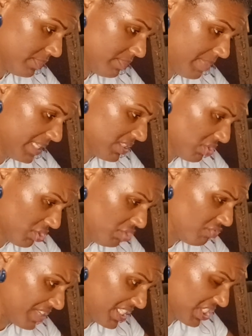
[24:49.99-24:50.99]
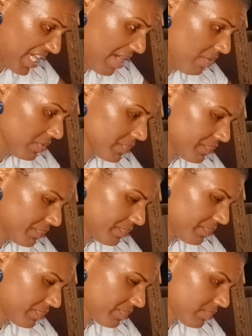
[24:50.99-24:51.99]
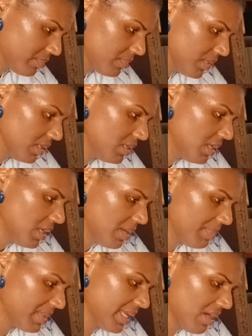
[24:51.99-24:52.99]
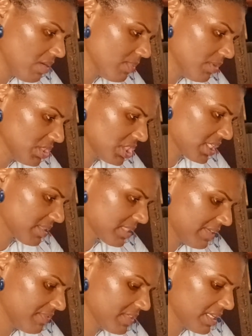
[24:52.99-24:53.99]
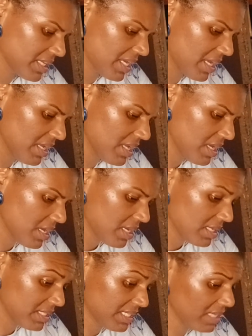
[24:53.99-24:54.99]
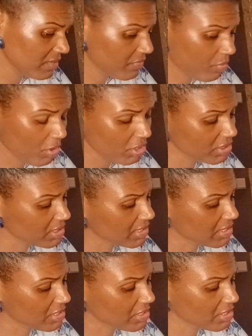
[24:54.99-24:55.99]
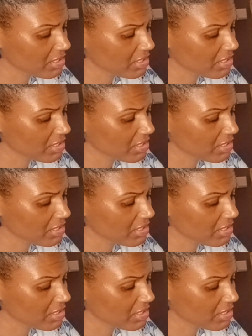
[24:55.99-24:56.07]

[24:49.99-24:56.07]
Person could reach out. But they are watching, definitely. Ten of Wands.